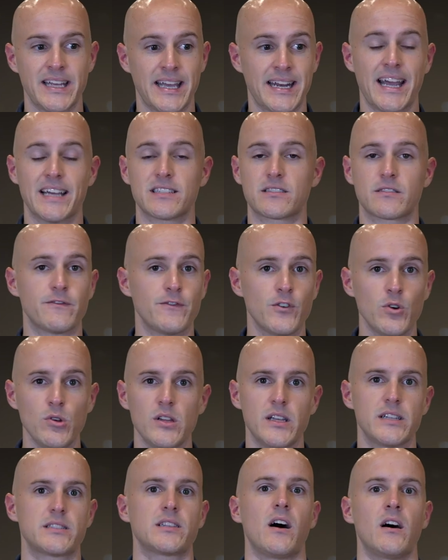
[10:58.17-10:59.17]
and has
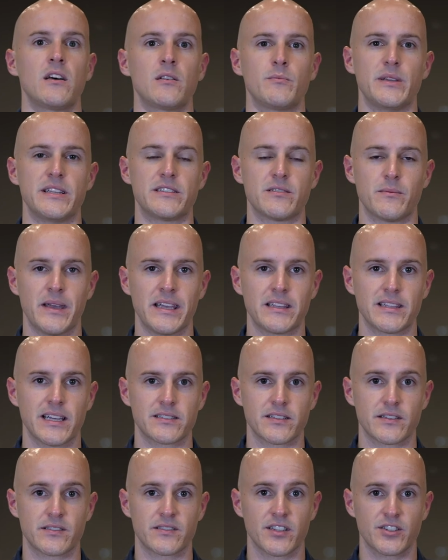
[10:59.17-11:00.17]
full autonomy to make that
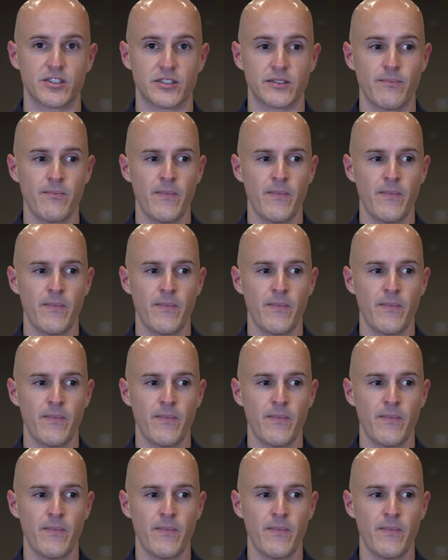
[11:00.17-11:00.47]
decision.